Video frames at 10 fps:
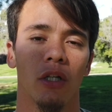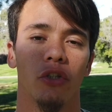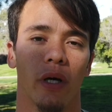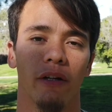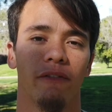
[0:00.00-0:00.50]

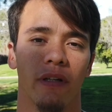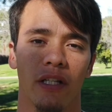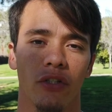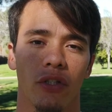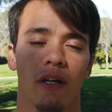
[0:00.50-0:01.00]
try to
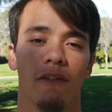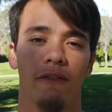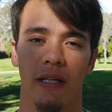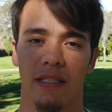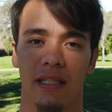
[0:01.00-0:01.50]
finish
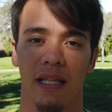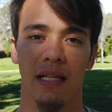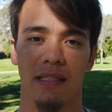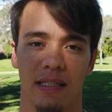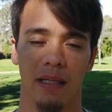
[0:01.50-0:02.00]
facing
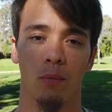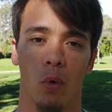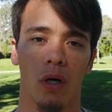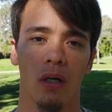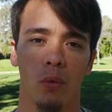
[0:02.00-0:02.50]
that same
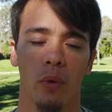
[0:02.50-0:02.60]
wall